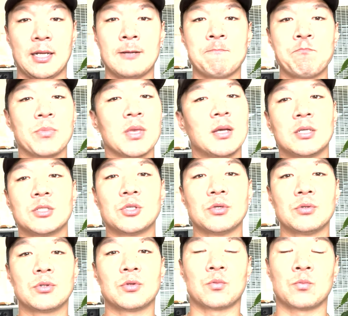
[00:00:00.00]
it. So
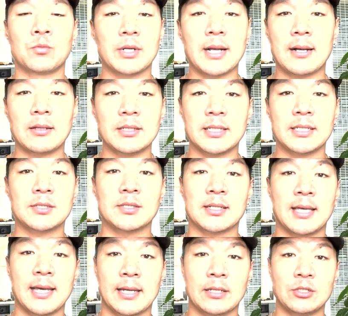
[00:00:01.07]
the reality is,
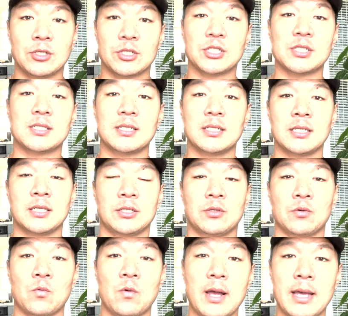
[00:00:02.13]
again, you're just getting in
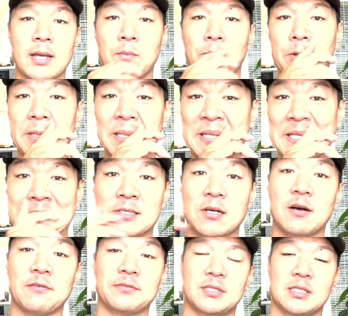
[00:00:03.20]
your way and putting things
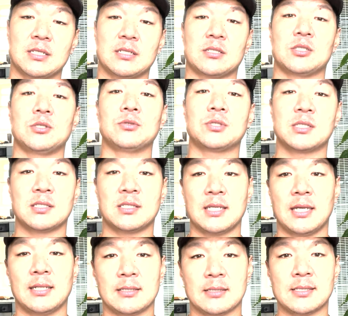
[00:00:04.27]
off as an excuse to
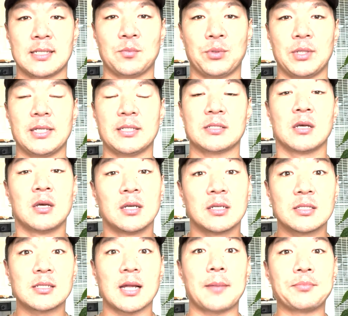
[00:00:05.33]
stay in the same place.
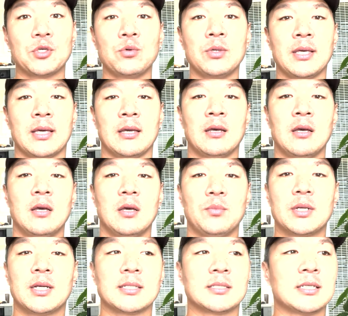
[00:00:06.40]
Stop doing it
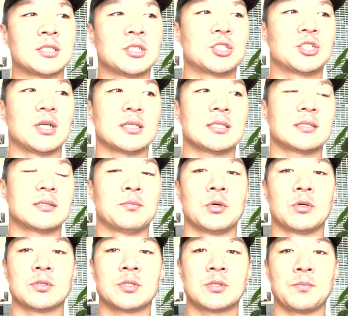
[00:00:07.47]
because it's just the
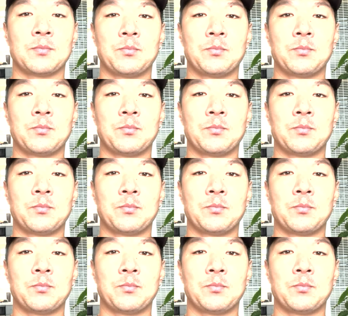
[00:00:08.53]
most